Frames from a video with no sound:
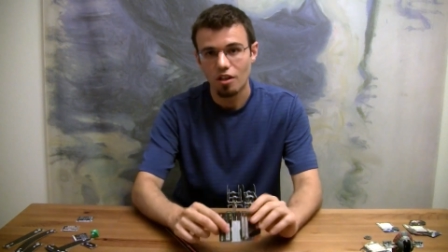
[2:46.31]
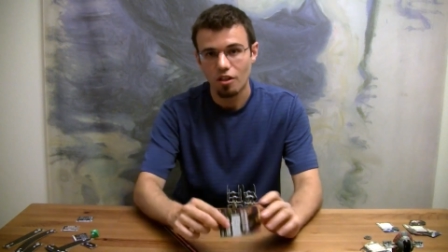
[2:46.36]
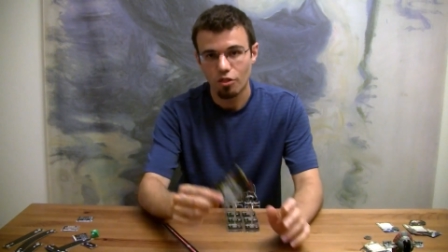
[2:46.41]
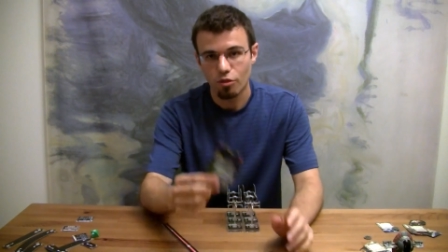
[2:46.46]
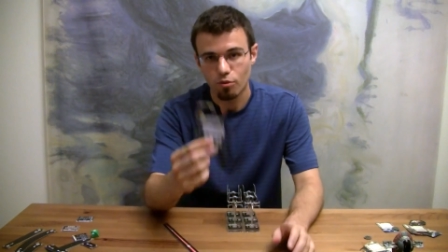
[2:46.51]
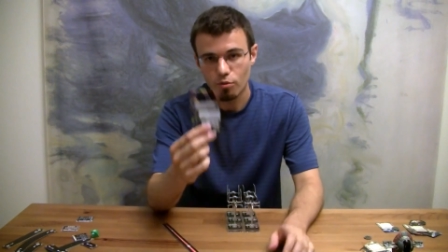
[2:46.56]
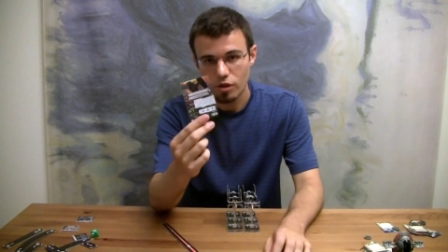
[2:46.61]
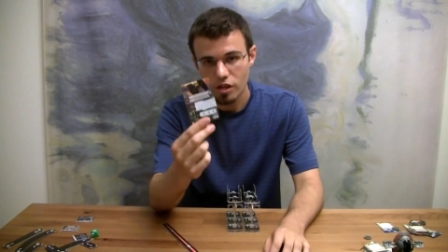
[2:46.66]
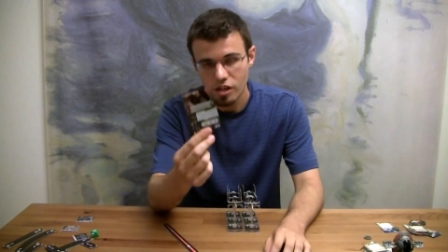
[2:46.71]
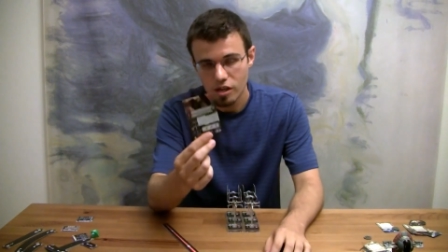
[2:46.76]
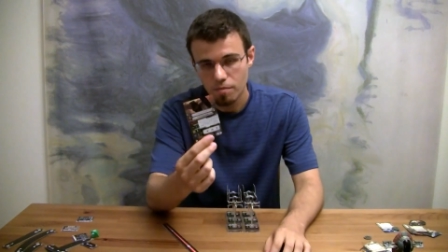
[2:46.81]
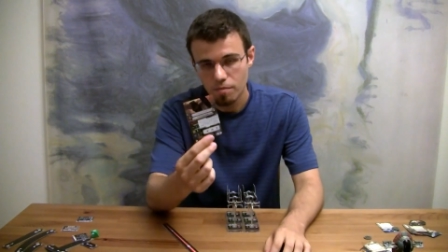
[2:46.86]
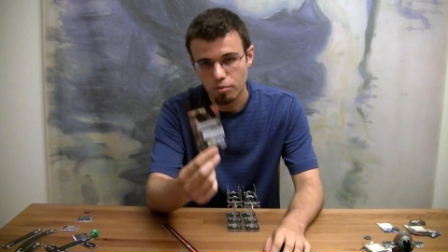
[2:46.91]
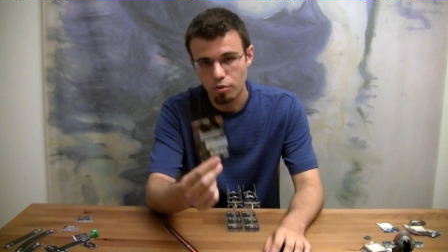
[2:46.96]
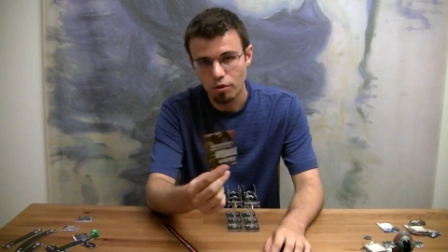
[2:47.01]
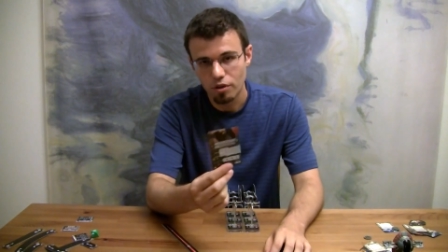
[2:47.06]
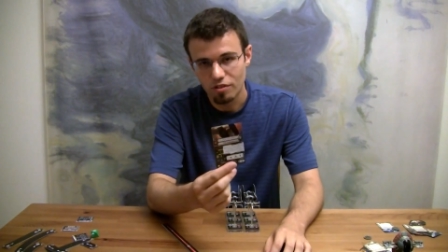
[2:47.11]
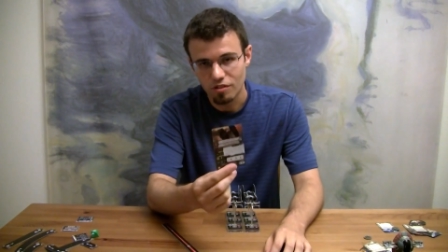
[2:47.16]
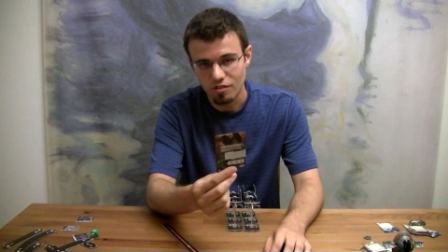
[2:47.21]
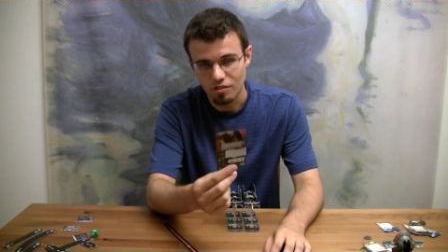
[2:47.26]
3 hit
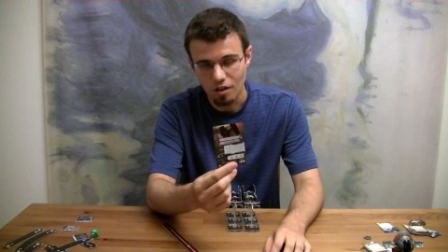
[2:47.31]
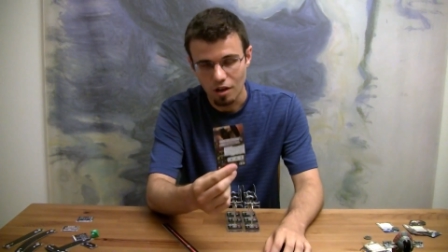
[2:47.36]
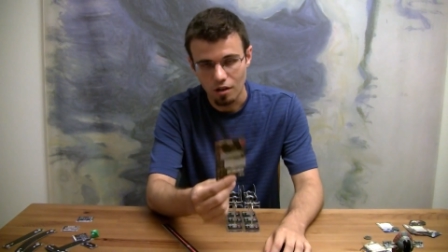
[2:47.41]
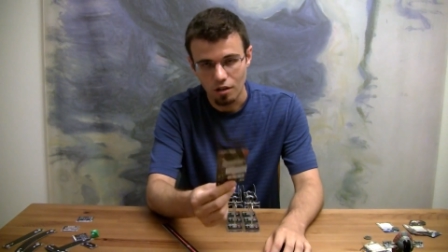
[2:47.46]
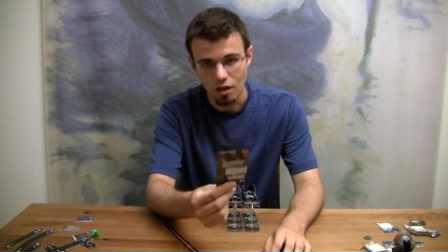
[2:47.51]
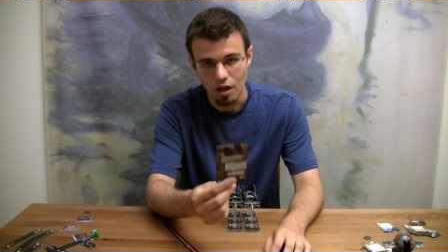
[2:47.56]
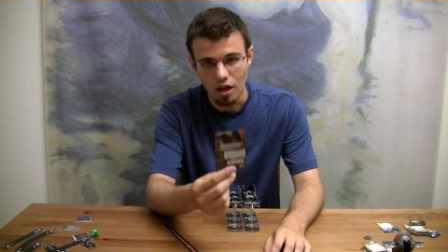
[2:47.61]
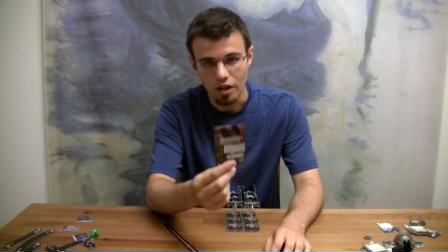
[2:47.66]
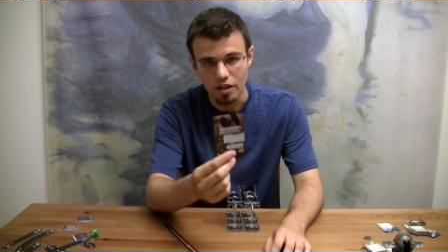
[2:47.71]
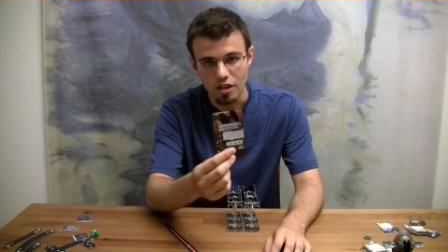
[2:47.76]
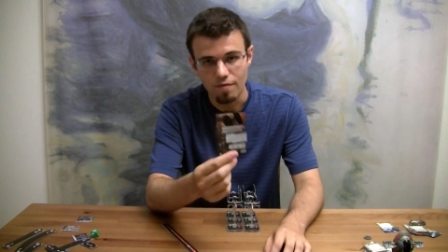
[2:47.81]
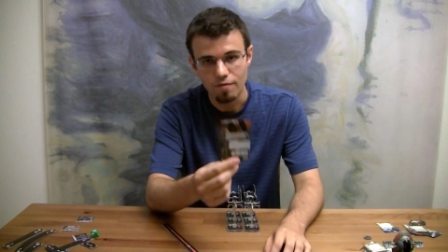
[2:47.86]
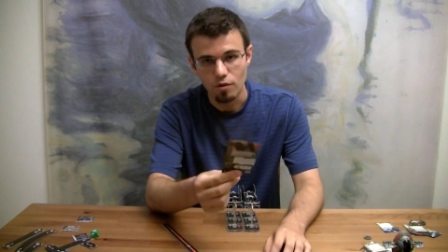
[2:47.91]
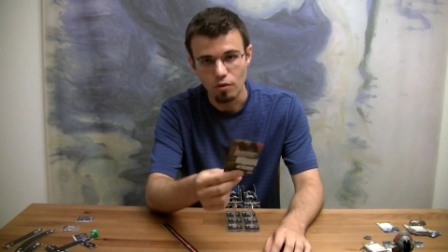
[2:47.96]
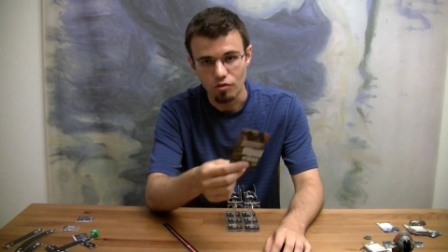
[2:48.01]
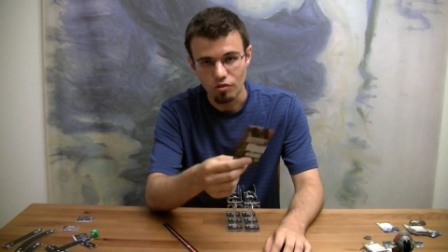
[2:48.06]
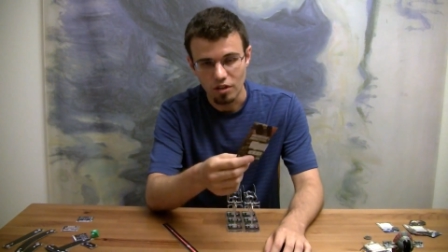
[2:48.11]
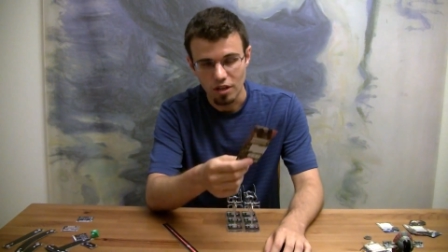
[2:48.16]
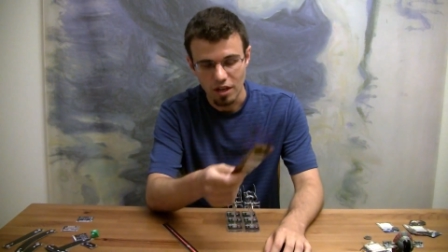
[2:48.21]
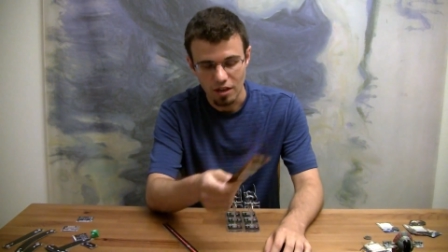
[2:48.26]
points is not a lot, even
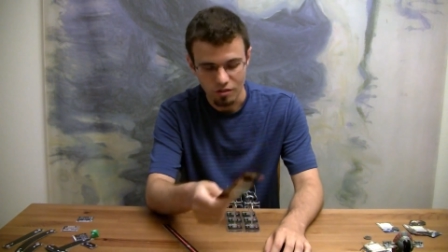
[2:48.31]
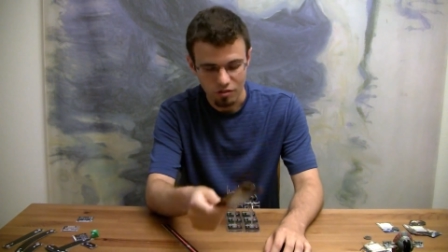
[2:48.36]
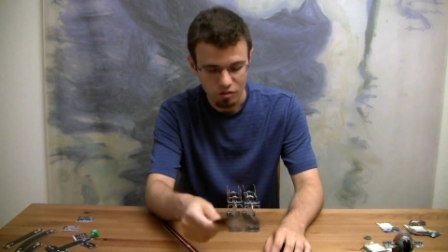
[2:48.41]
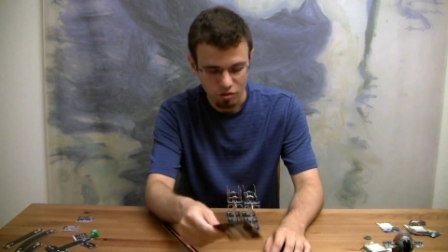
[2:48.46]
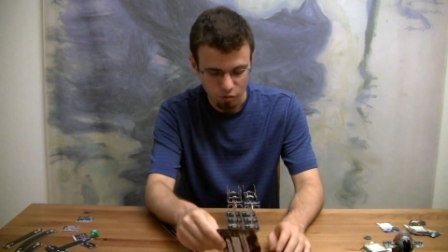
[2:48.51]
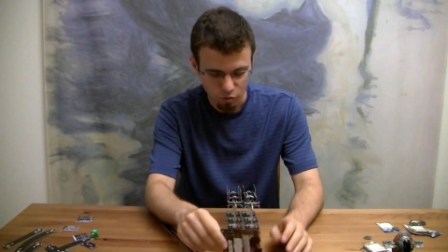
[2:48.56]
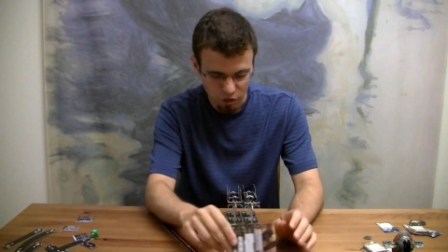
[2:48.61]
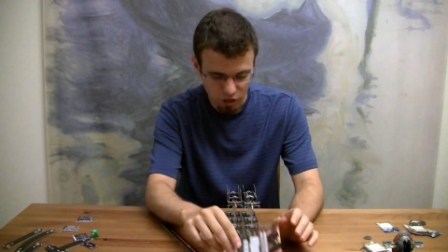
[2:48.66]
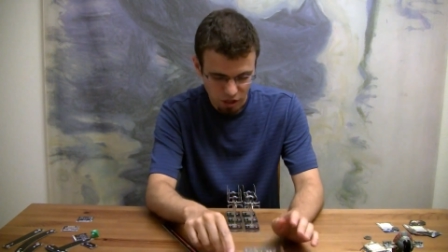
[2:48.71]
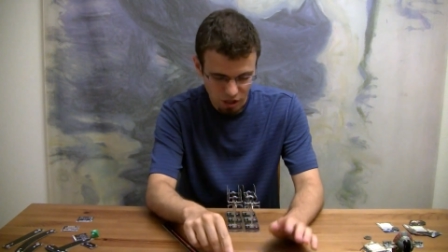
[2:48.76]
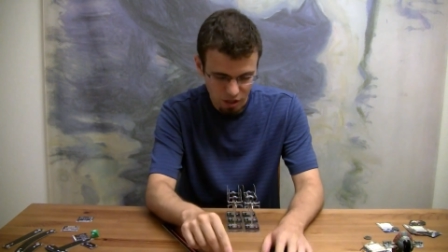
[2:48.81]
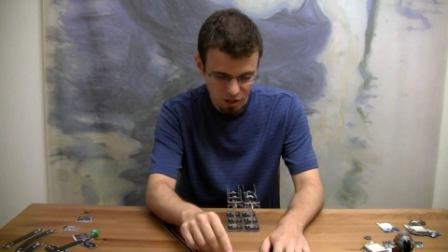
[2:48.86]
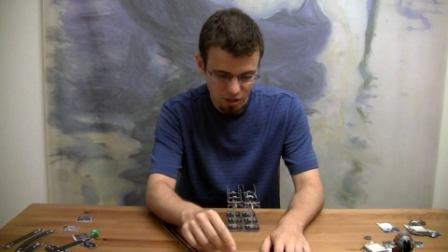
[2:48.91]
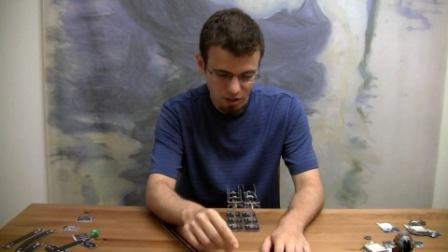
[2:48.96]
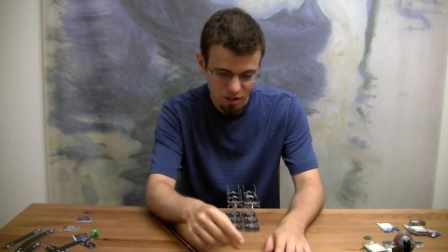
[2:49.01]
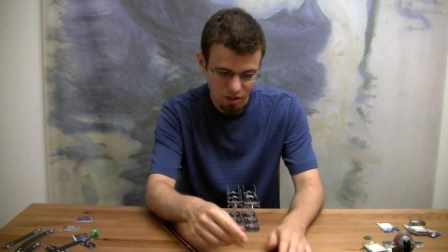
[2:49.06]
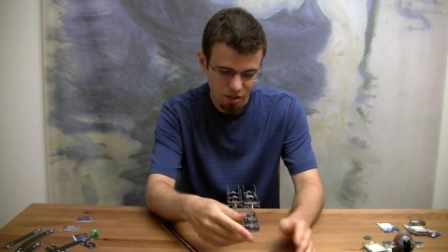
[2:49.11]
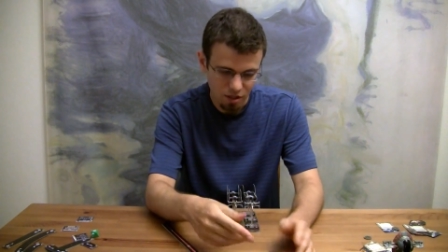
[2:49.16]
though she has 3